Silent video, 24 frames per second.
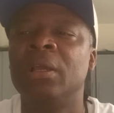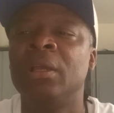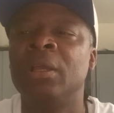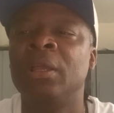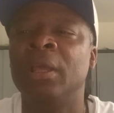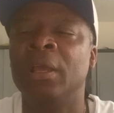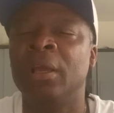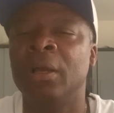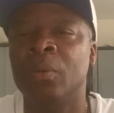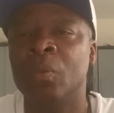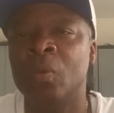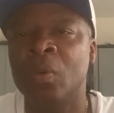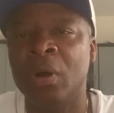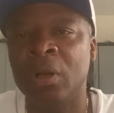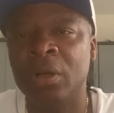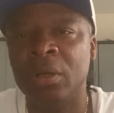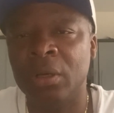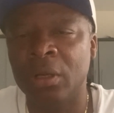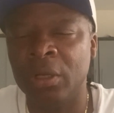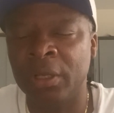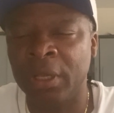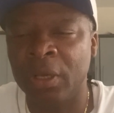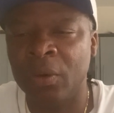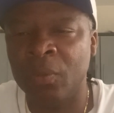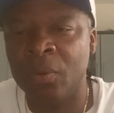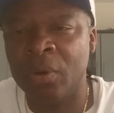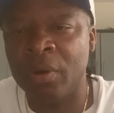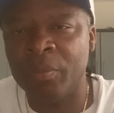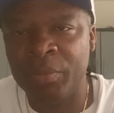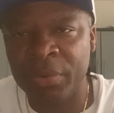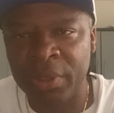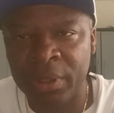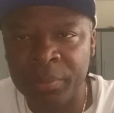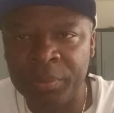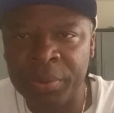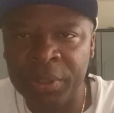get 1
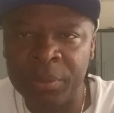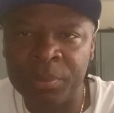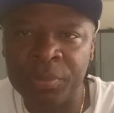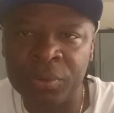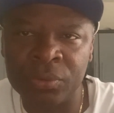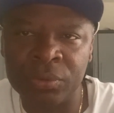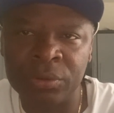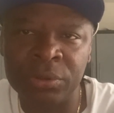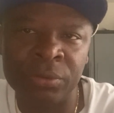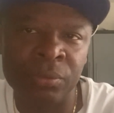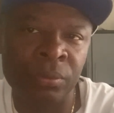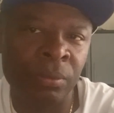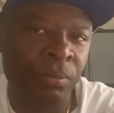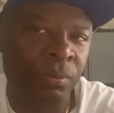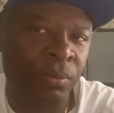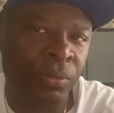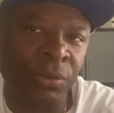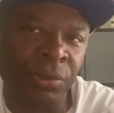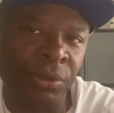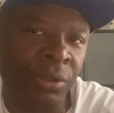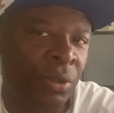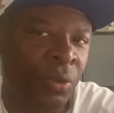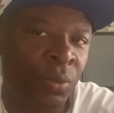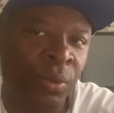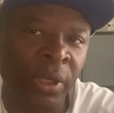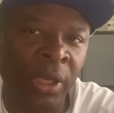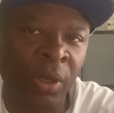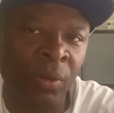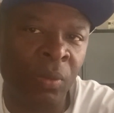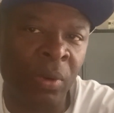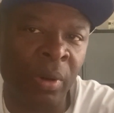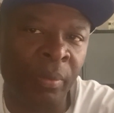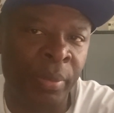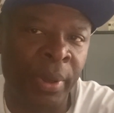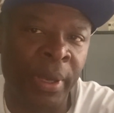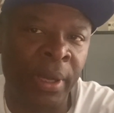million people to donate
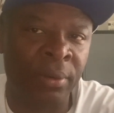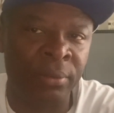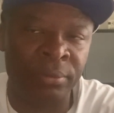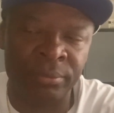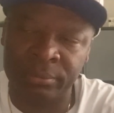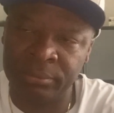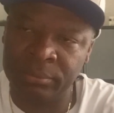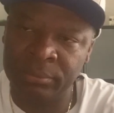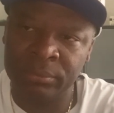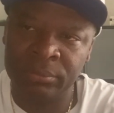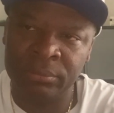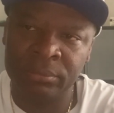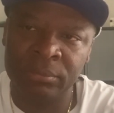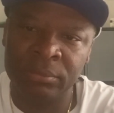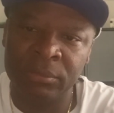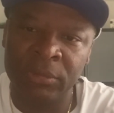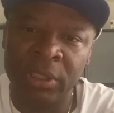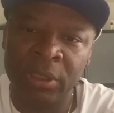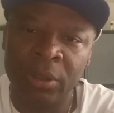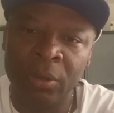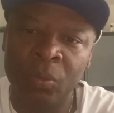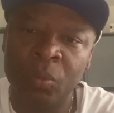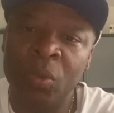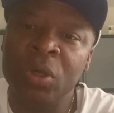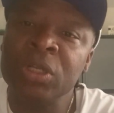£1?